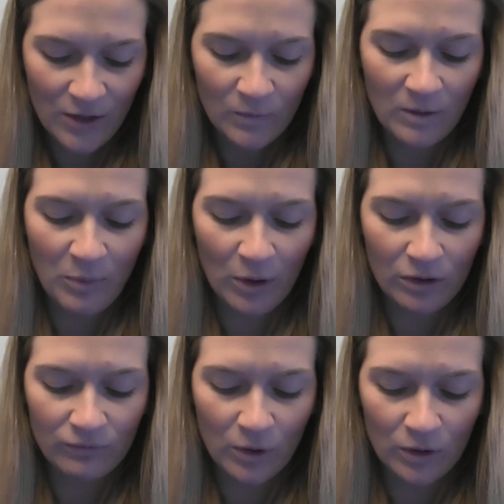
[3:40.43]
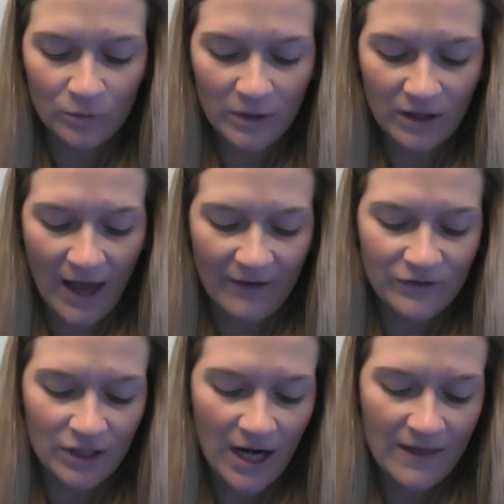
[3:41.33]
We both rolled with
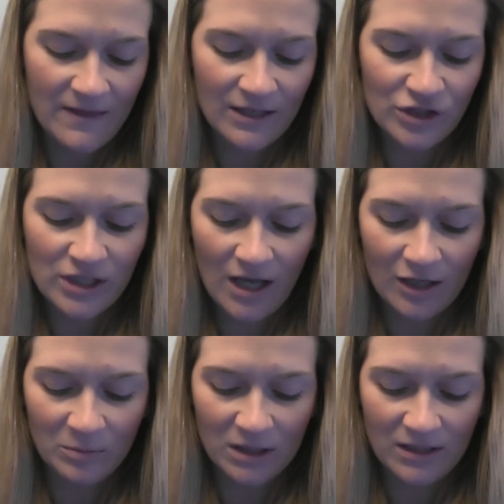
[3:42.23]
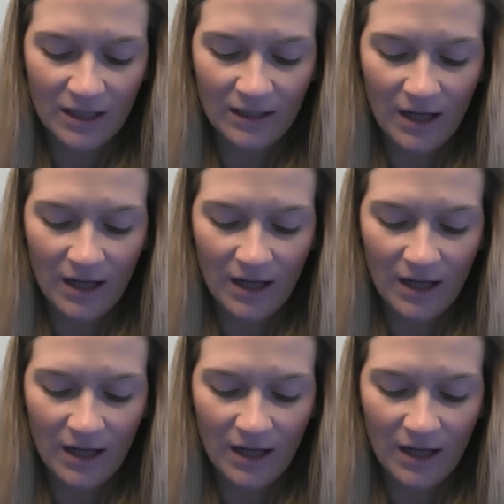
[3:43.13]
laughter, and then she hugged me tight.